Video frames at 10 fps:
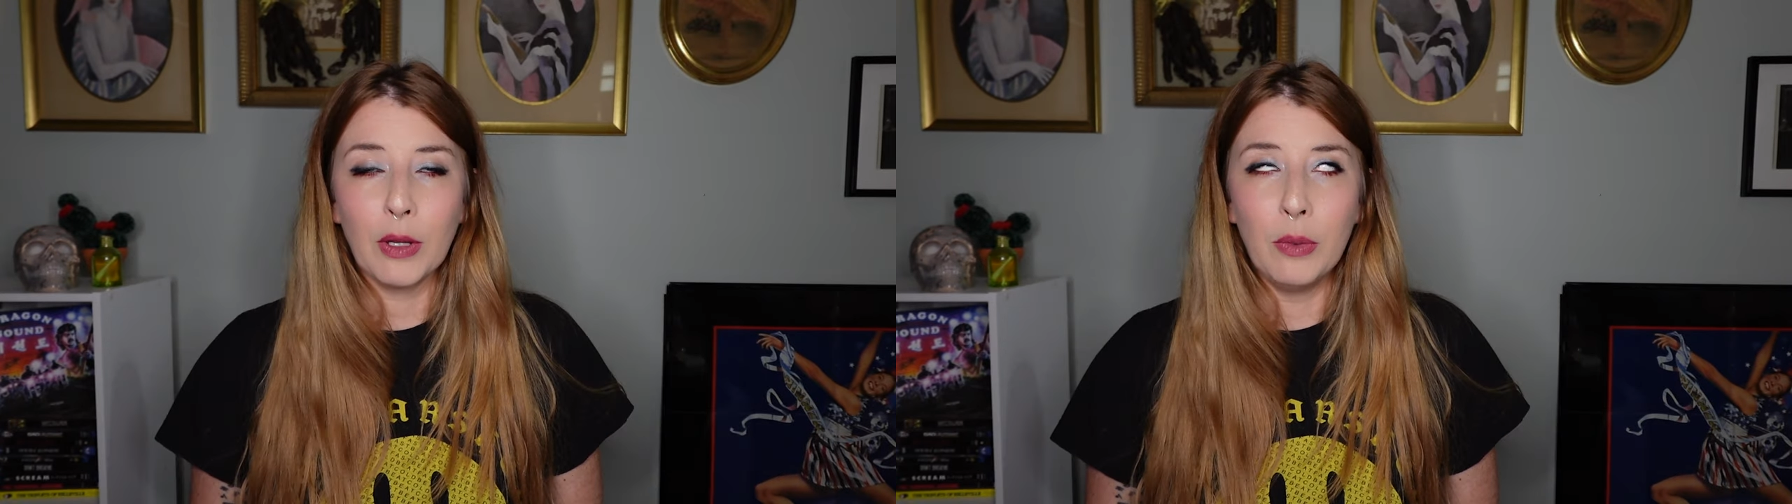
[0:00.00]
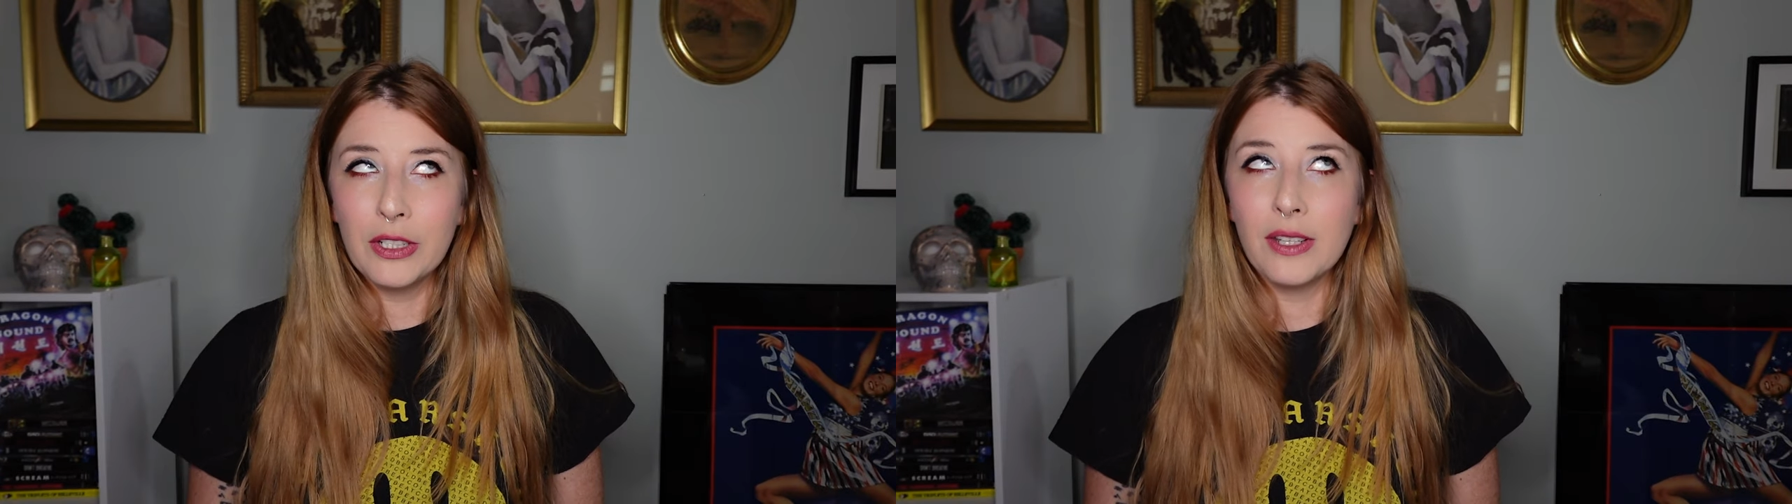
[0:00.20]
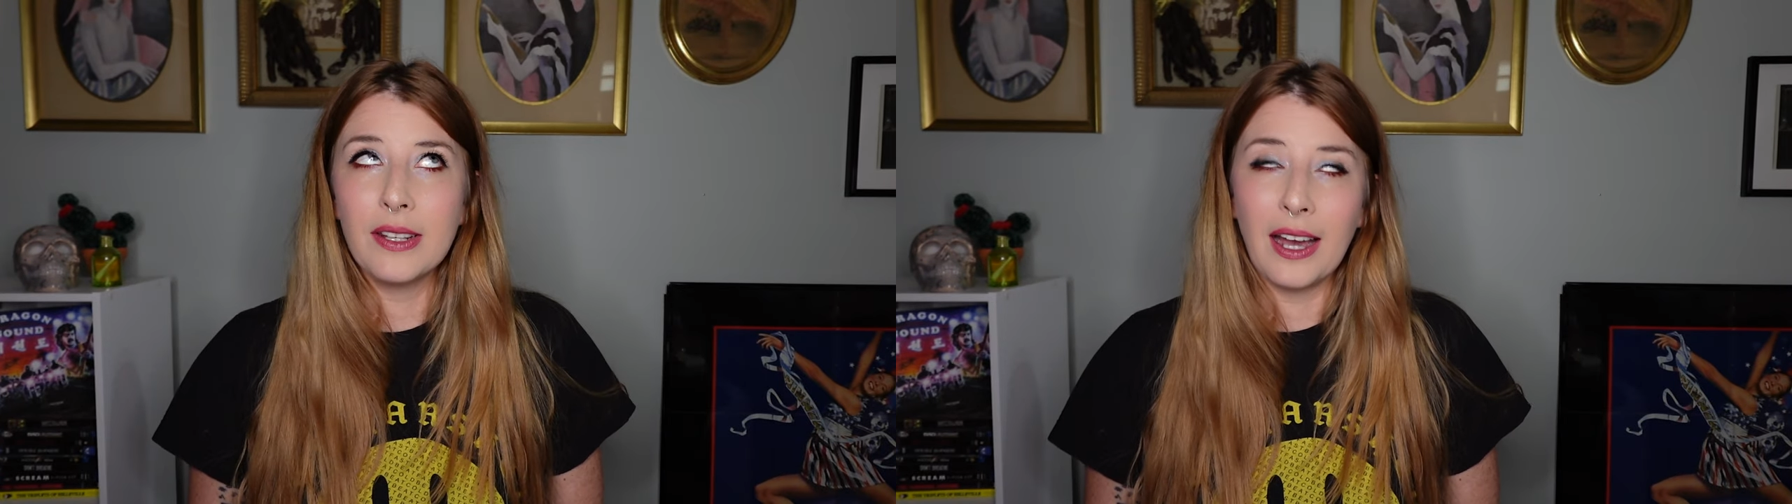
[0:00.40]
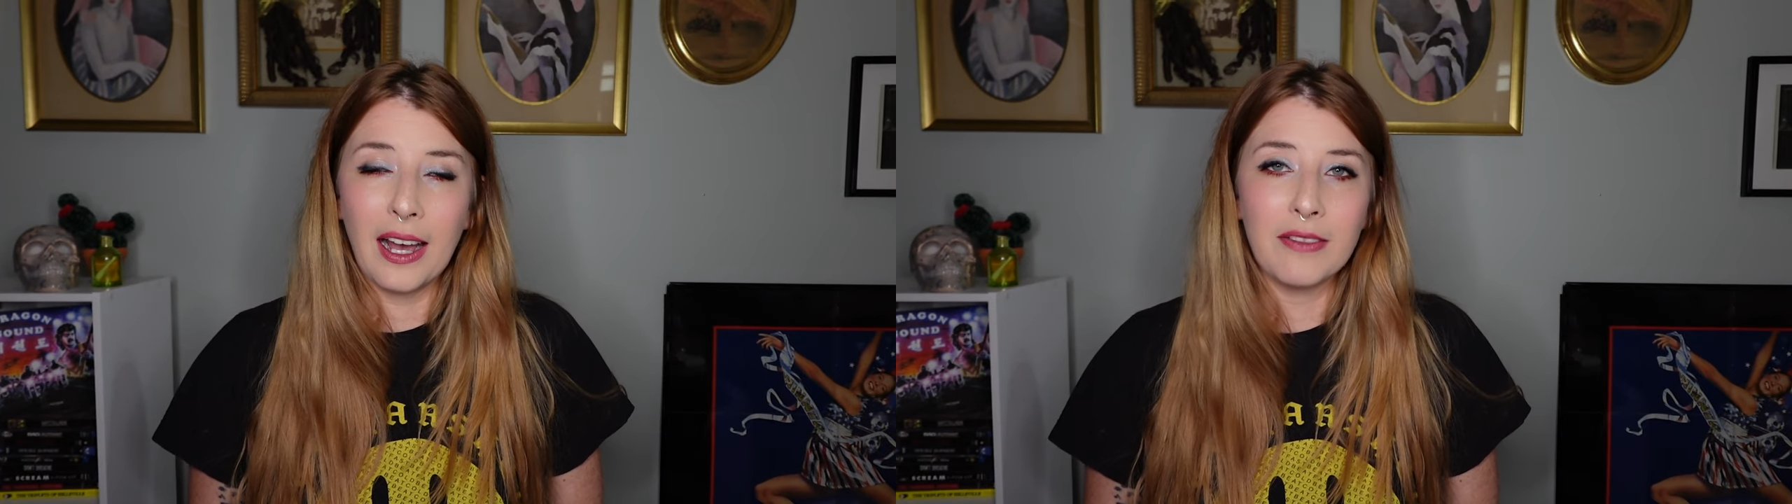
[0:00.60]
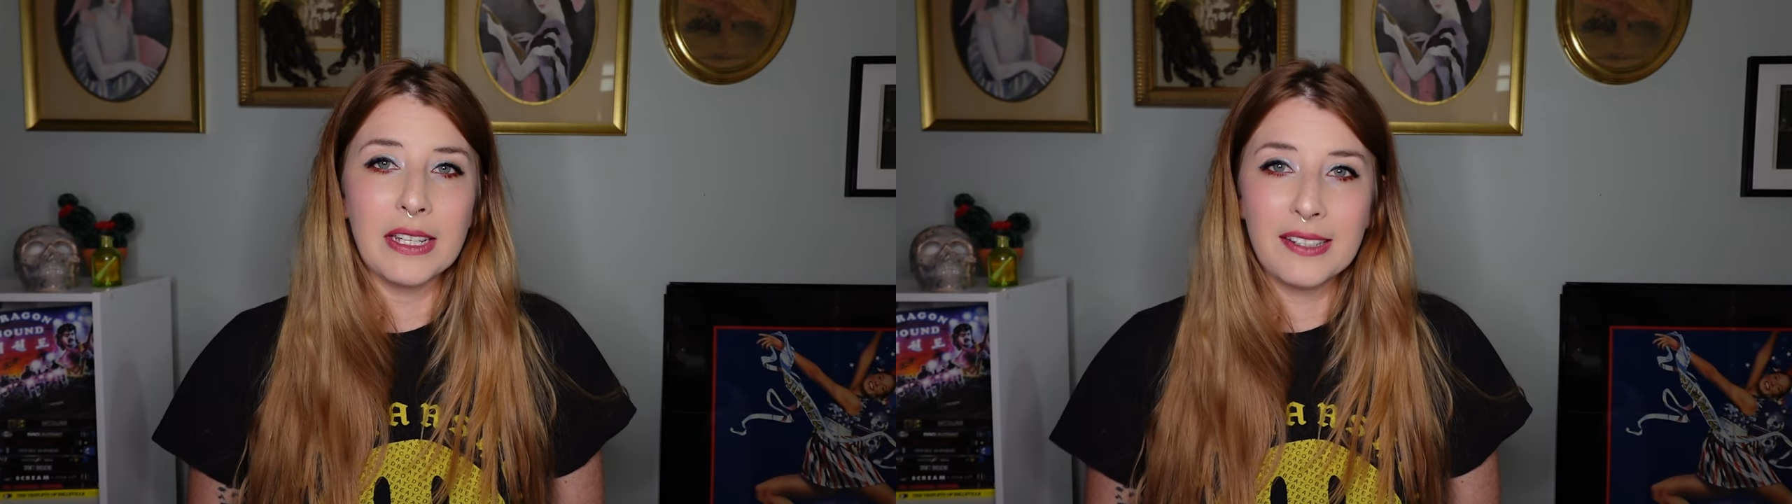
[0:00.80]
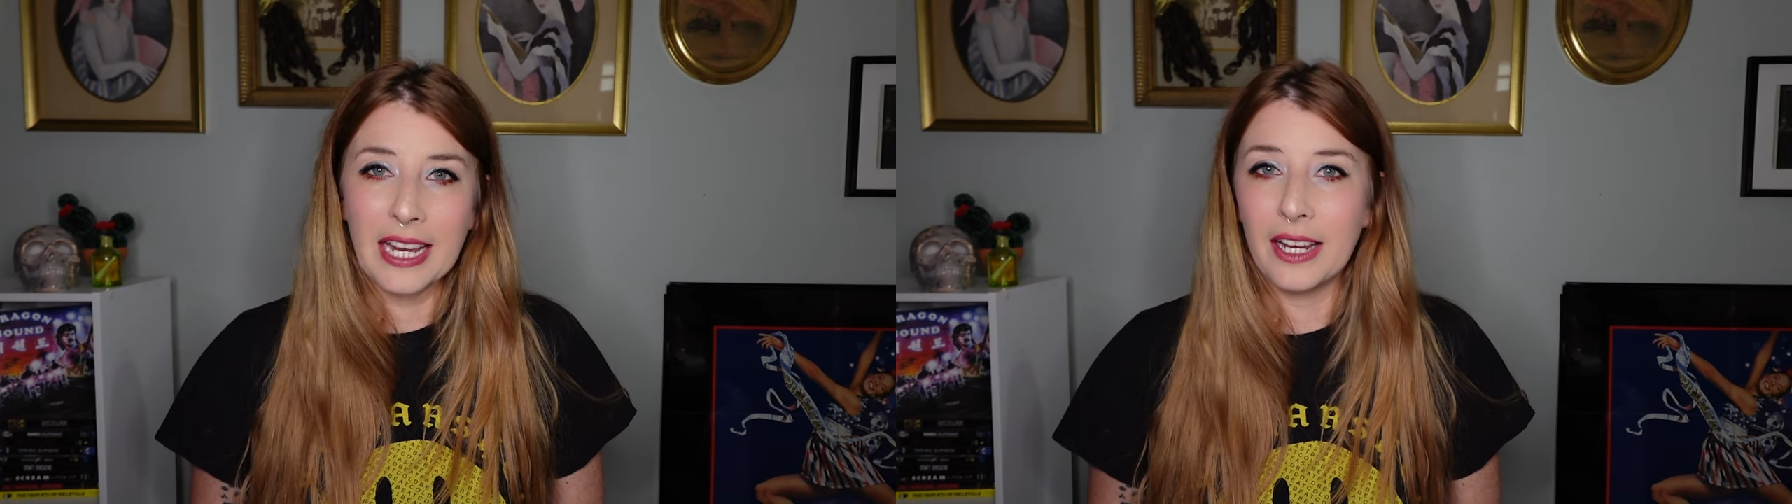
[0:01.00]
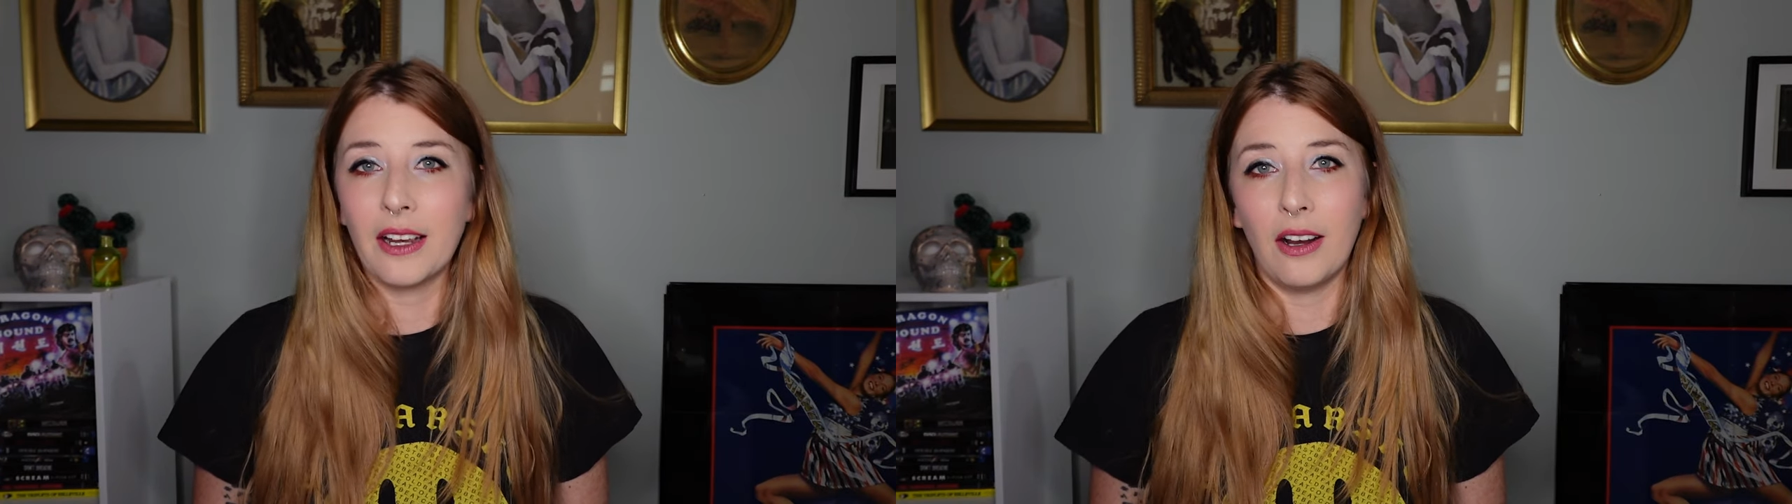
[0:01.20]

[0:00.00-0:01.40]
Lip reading: which is an obvious take